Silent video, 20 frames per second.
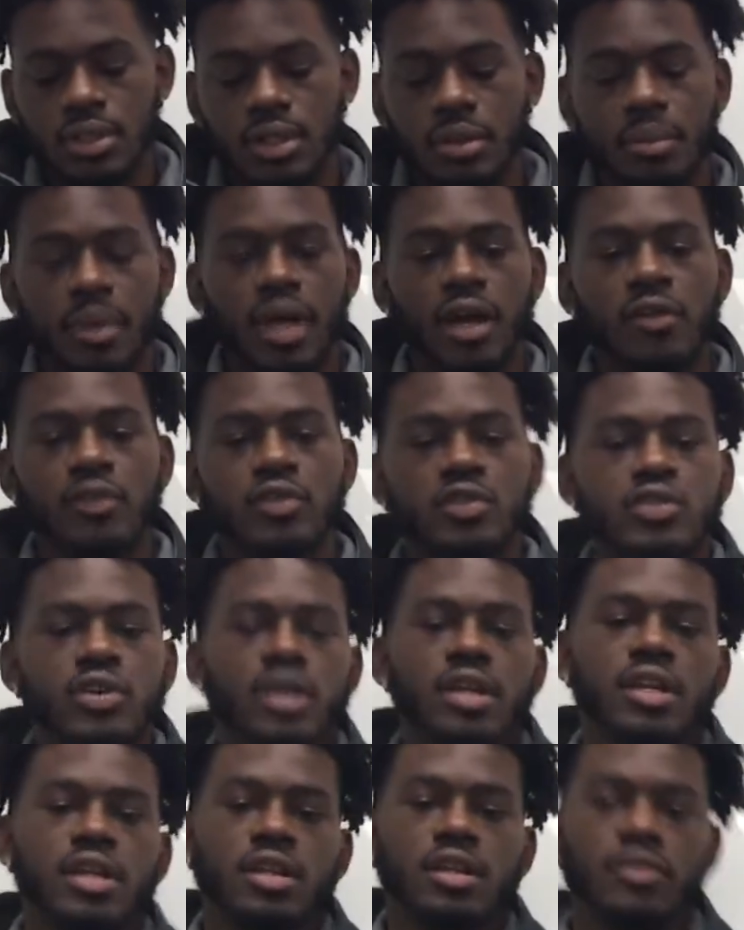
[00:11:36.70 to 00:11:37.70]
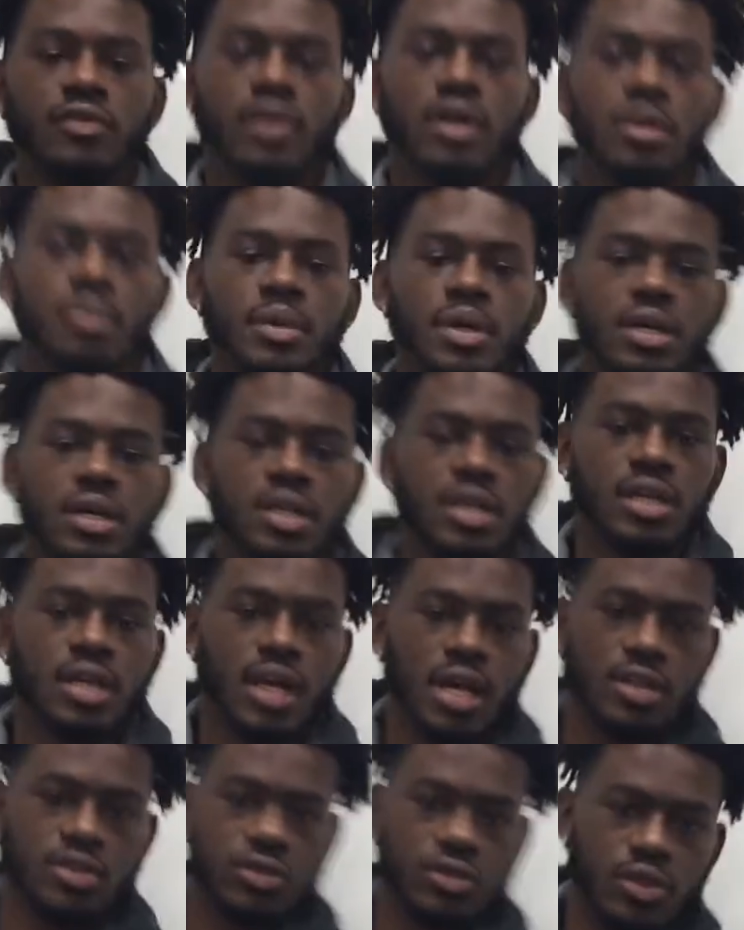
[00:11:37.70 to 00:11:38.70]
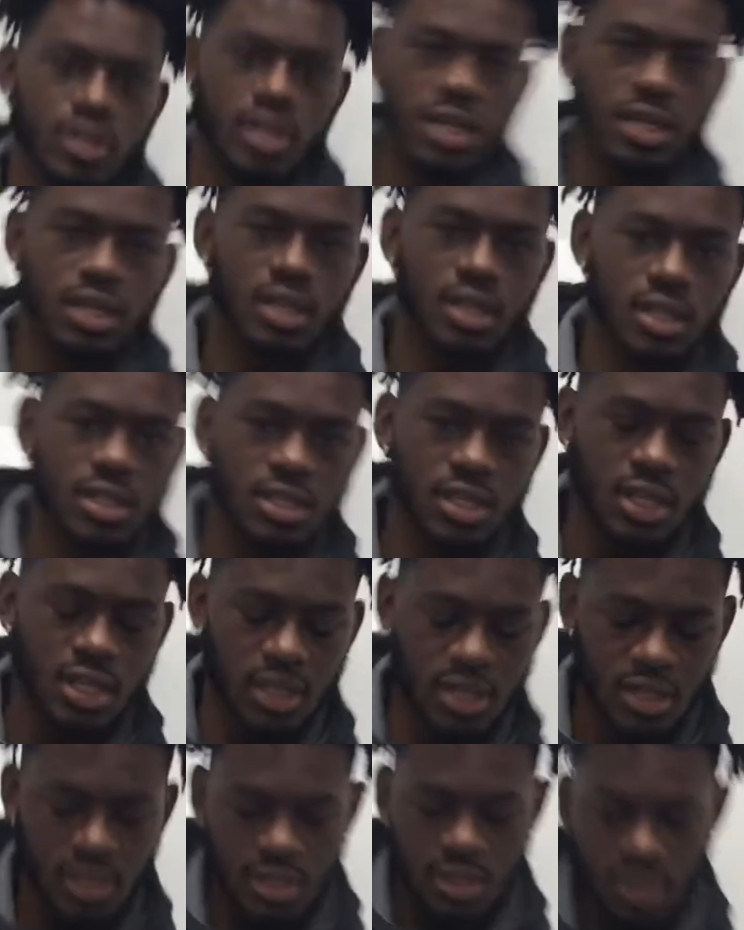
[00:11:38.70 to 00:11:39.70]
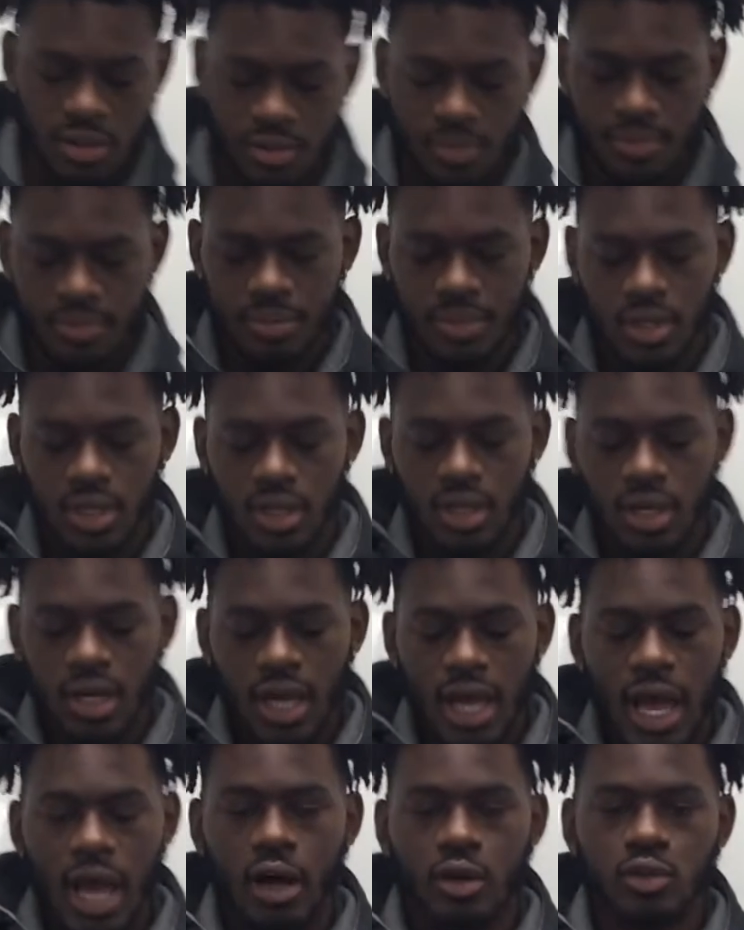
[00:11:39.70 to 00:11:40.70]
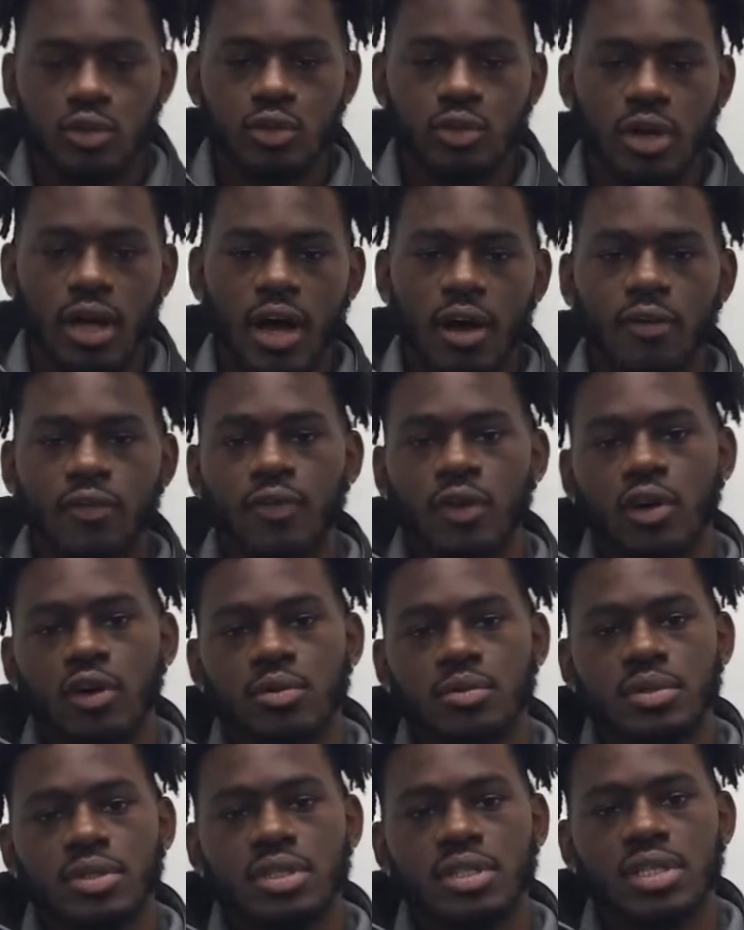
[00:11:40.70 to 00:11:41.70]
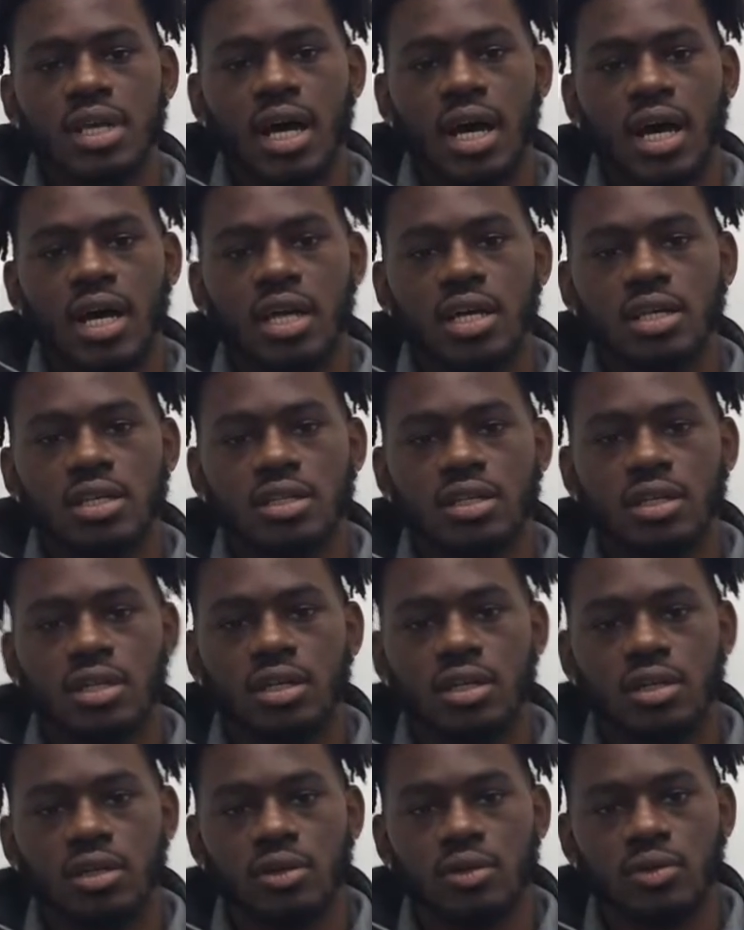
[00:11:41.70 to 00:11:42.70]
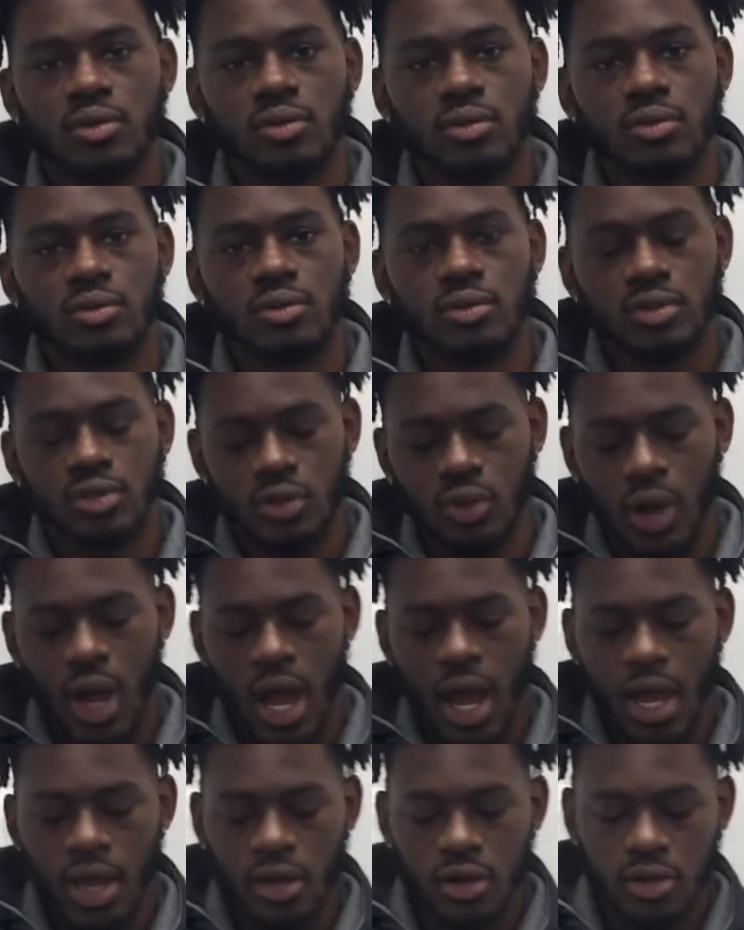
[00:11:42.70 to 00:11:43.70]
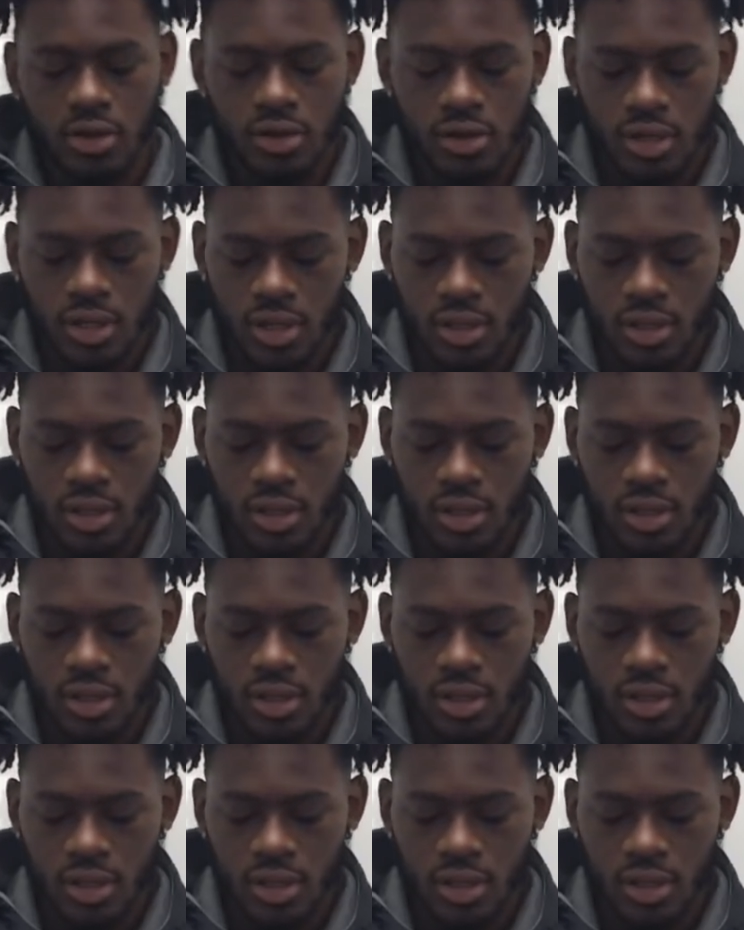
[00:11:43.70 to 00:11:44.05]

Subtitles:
Demand for training and development. It has 3 keys. How firms decide to hire.